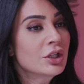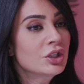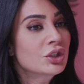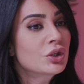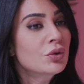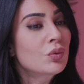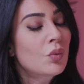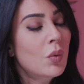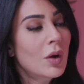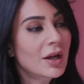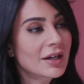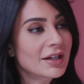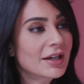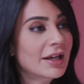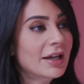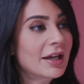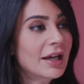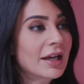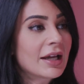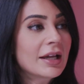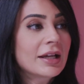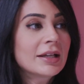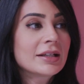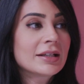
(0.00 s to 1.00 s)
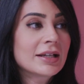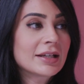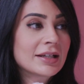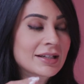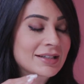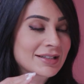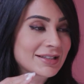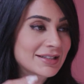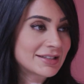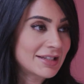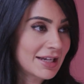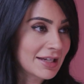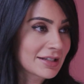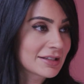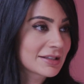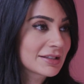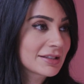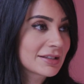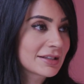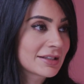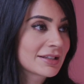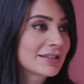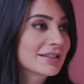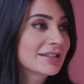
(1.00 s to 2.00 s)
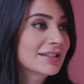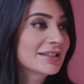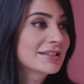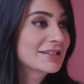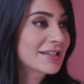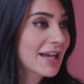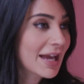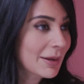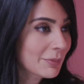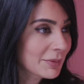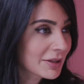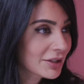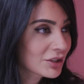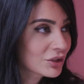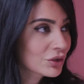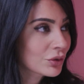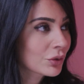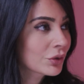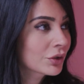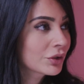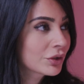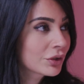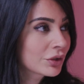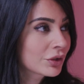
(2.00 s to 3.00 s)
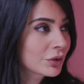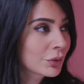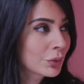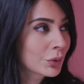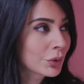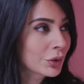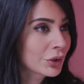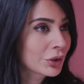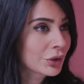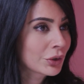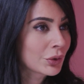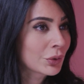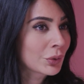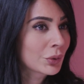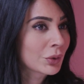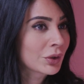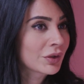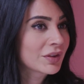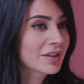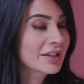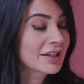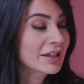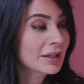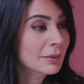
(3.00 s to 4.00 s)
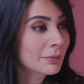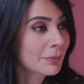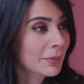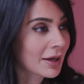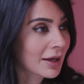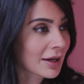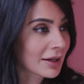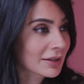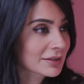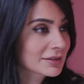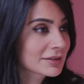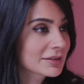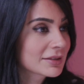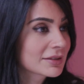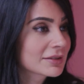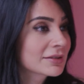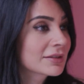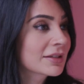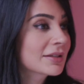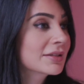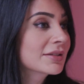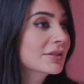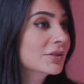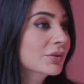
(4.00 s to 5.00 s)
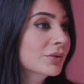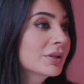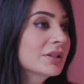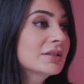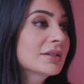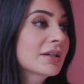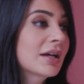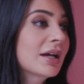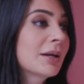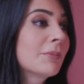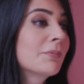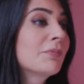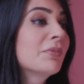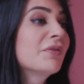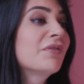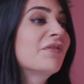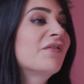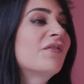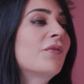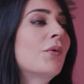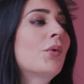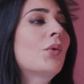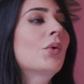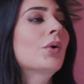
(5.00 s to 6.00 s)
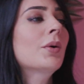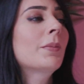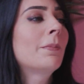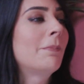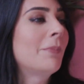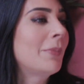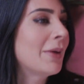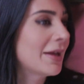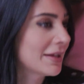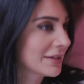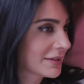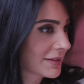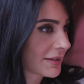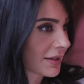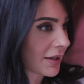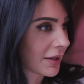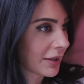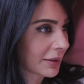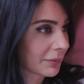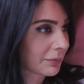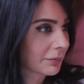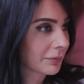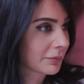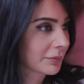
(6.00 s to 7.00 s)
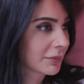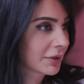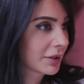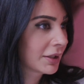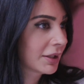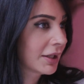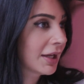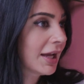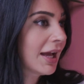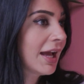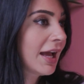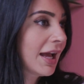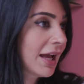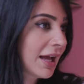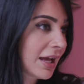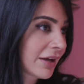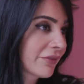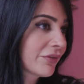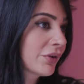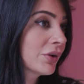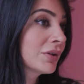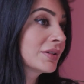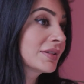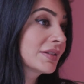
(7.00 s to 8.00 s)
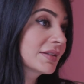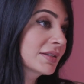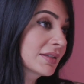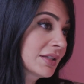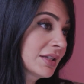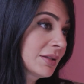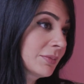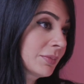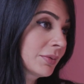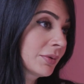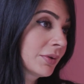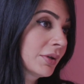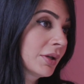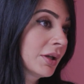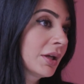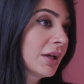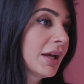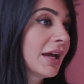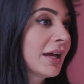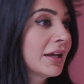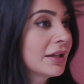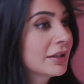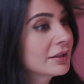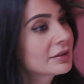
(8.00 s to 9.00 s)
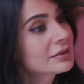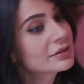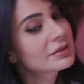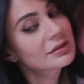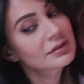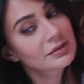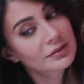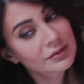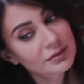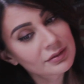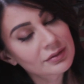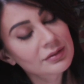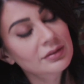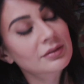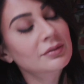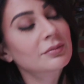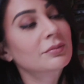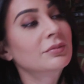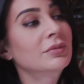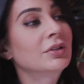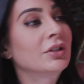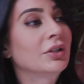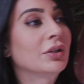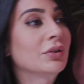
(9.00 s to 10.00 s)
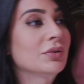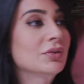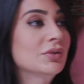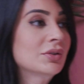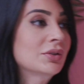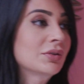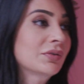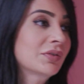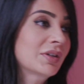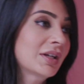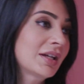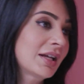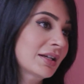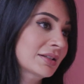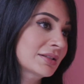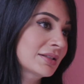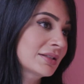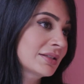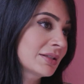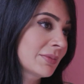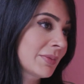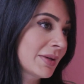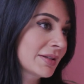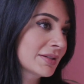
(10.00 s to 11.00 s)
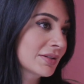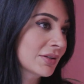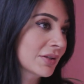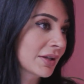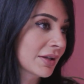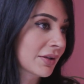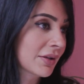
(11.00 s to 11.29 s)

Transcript: to what extent is the damage or the impact does screen time before bedtime have on sleep and, you know, sort of connected to mental